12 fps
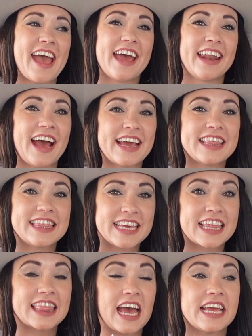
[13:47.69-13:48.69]
And I
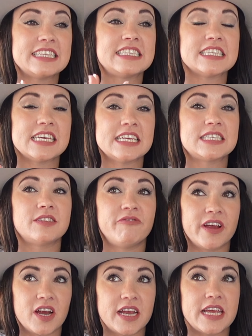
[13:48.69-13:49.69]
think that it's
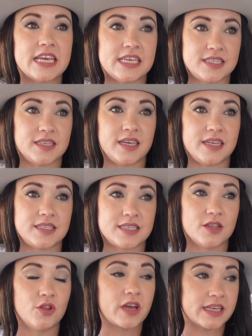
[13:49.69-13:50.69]
very easy
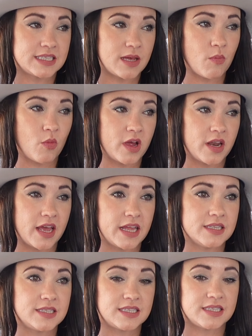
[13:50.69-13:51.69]
to look at someone
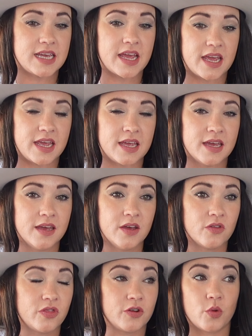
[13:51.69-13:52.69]
and say
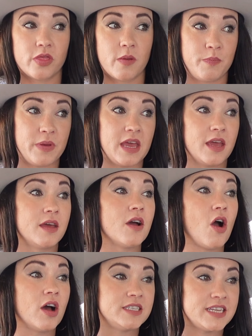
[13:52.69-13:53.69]
they're doing the
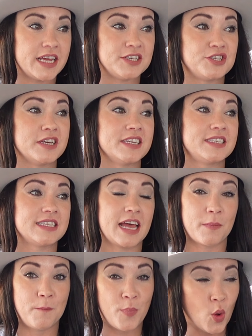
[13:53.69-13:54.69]
big, audacious,
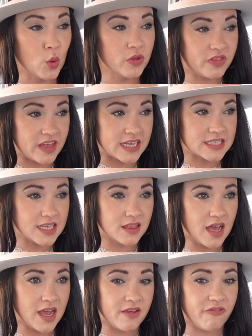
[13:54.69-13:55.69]
like bold things
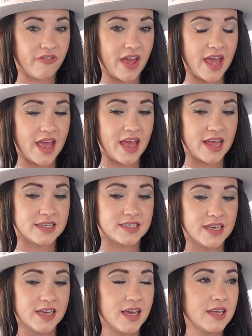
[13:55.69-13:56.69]
in life
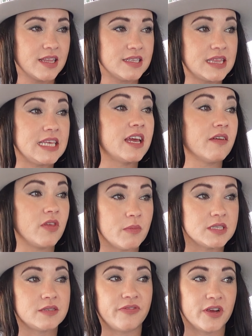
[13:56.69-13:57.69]
and think of
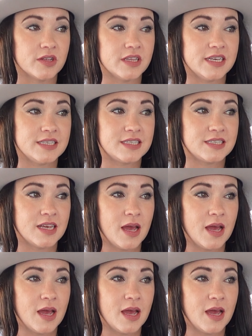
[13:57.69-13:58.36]
them as fearless.